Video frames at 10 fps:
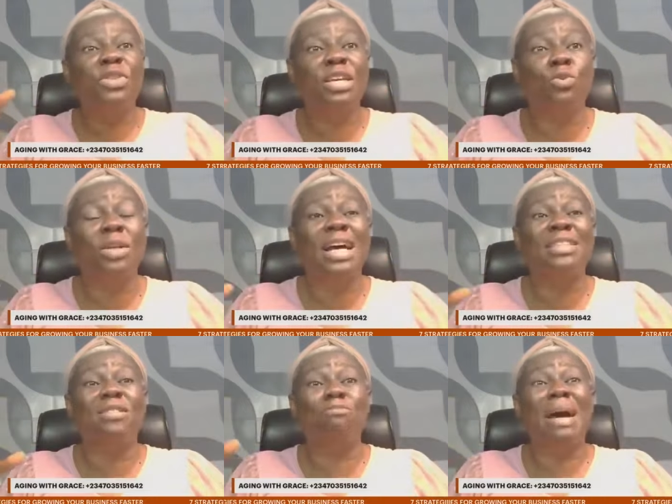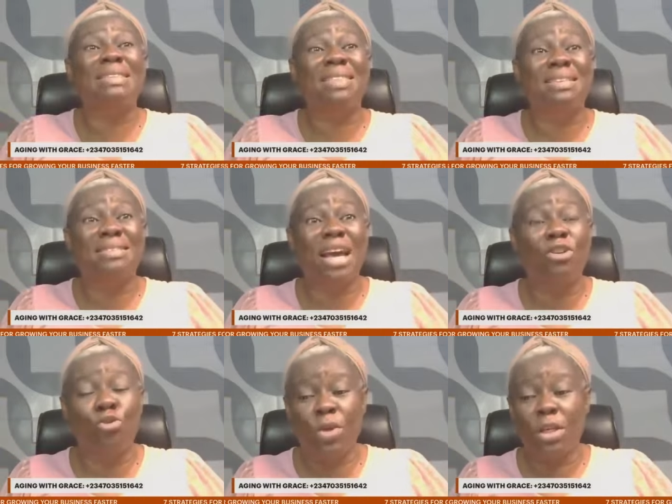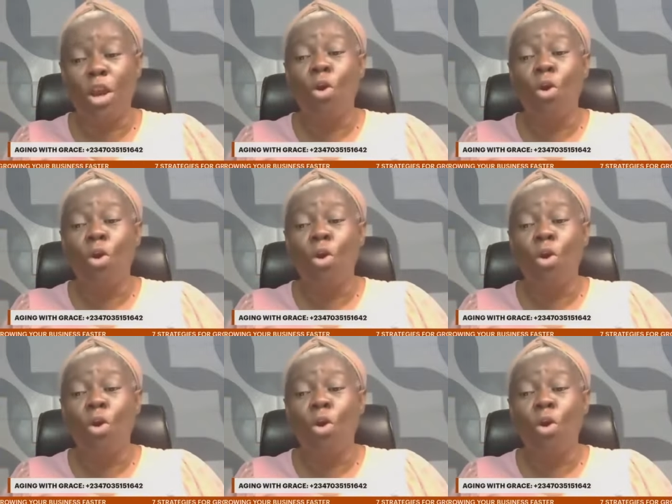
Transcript: things what are the smart things they are doing